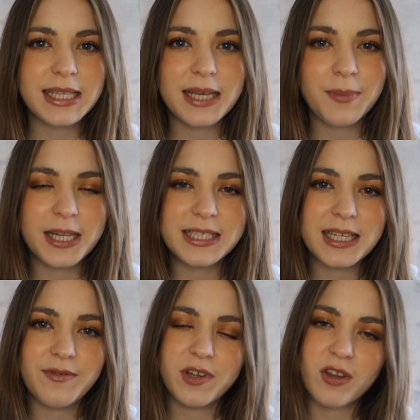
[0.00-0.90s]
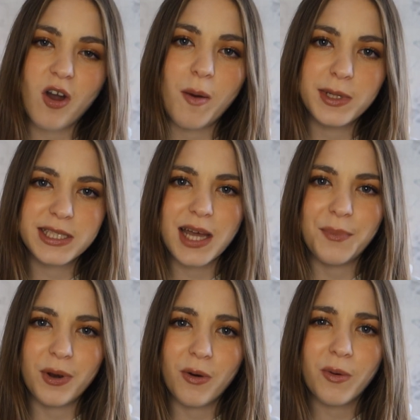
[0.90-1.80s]
think. Please leave it in the comments
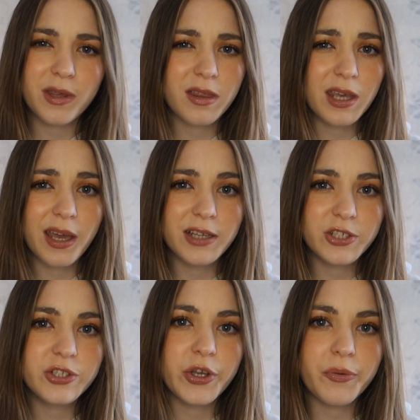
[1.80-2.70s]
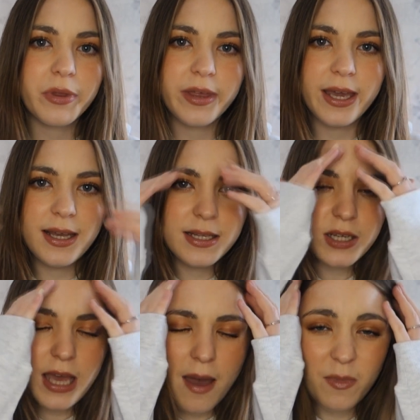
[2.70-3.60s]
down below what you think I should do with it,
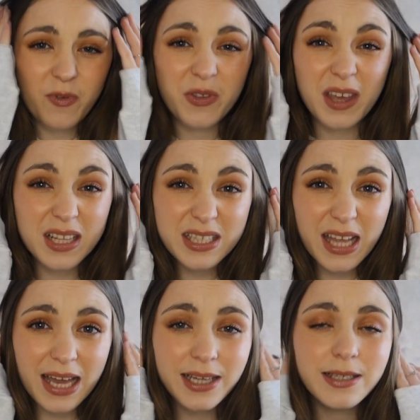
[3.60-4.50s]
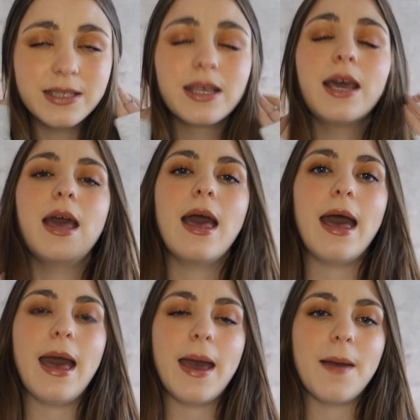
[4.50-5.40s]
if you think it's nice.
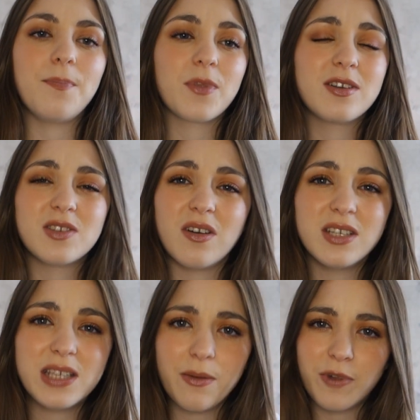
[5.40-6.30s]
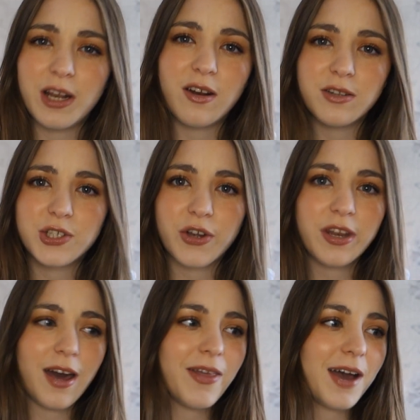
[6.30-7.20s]
Because honestly, I'm really not
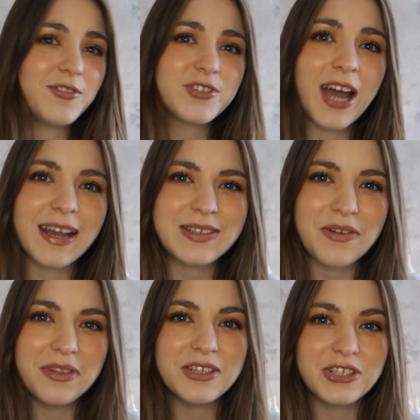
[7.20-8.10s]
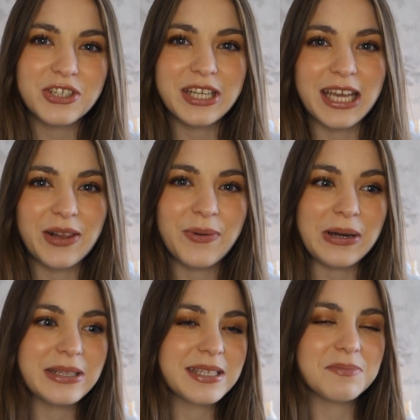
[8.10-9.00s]
sure now that I've tried on the chenille
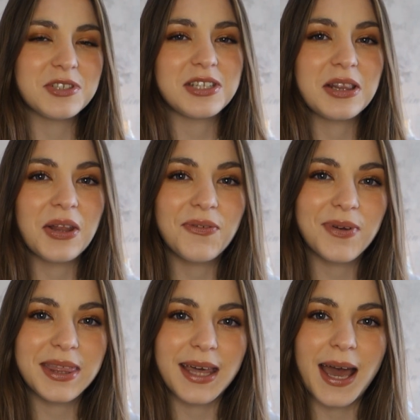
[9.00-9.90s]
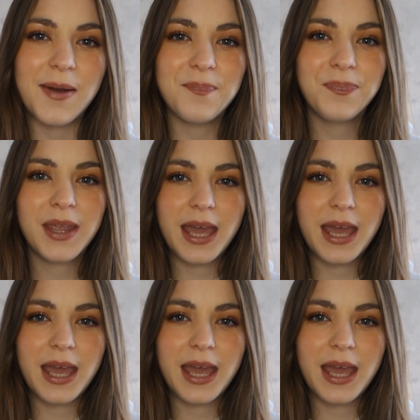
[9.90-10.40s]
ones. I'm just in love with them.